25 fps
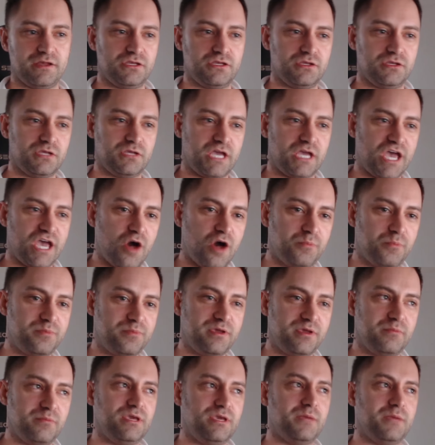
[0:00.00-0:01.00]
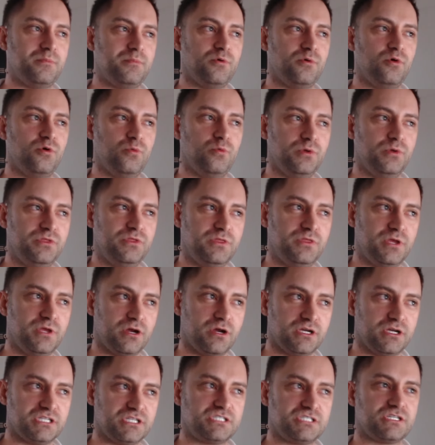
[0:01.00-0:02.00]
helping people with their
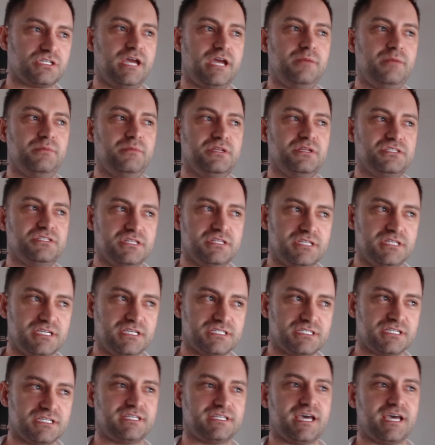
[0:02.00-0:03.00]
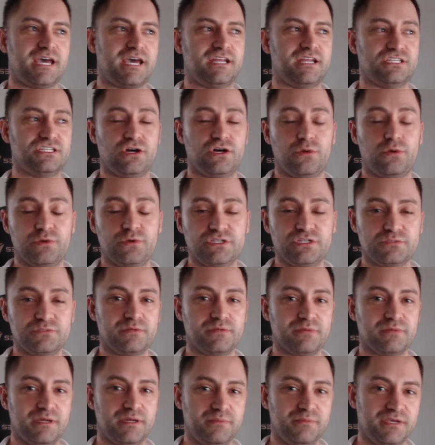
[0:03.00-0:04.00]
assignments and things like that has always been
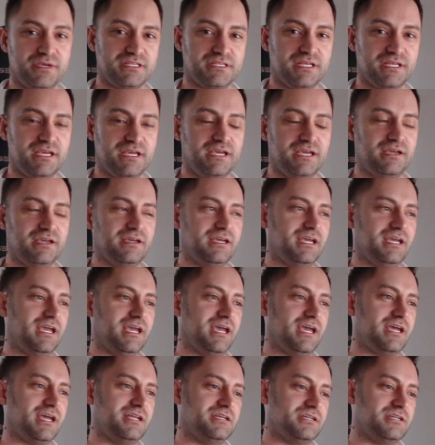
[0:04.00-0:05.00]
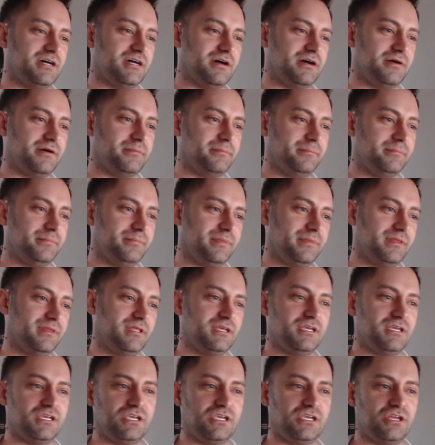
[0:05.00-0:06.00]
my big thing. And, um,
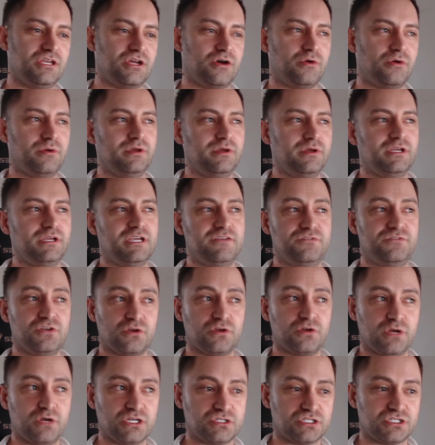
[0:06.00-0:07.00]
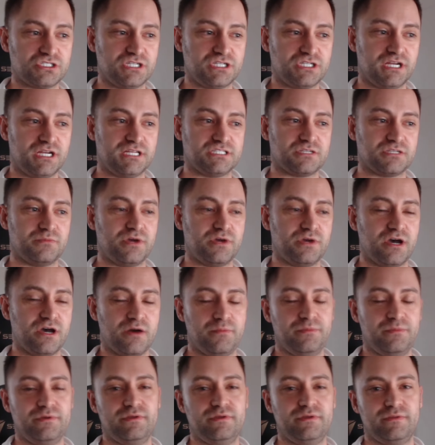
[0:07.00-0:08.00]
you know, if you're interested in some
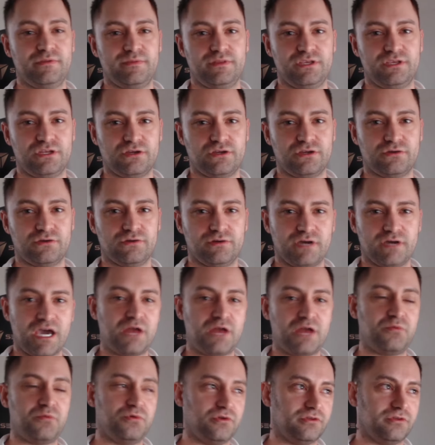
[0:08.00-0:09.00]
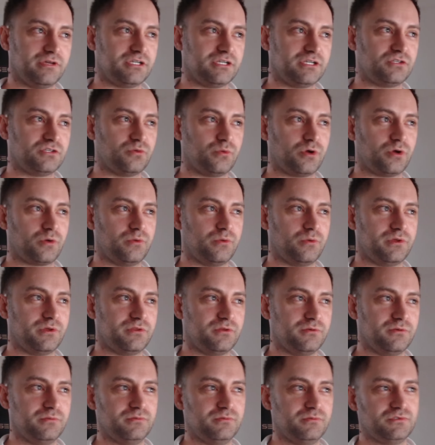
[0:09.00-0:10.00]
help, you know, I'd really like to work with
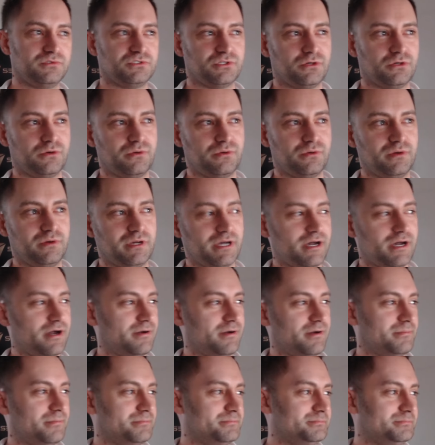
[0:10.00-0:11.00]
you. So, um,